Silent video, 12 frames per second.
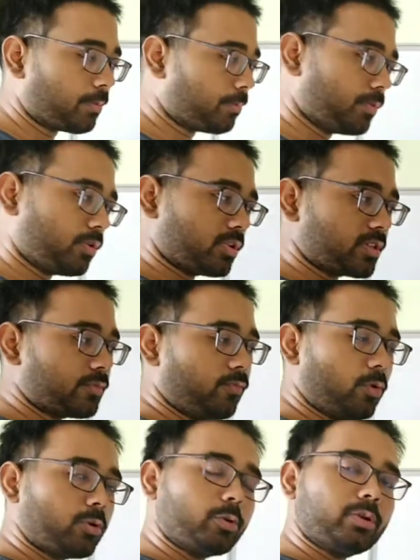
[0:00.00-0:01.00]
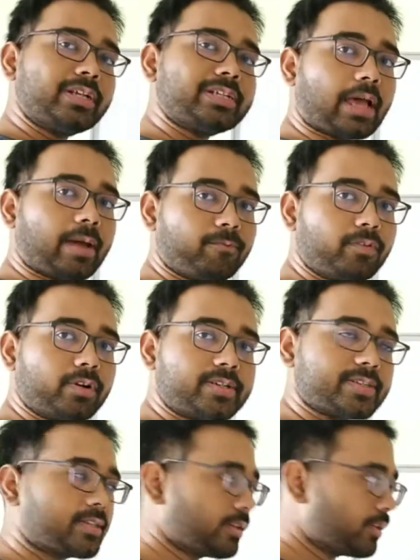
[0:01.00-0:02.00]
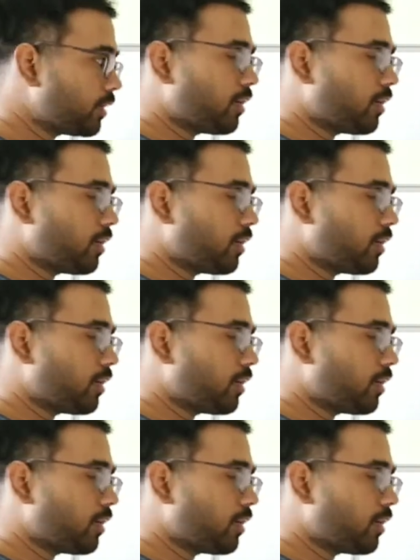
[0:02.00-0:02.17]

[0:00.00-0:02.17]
because 4 units upwards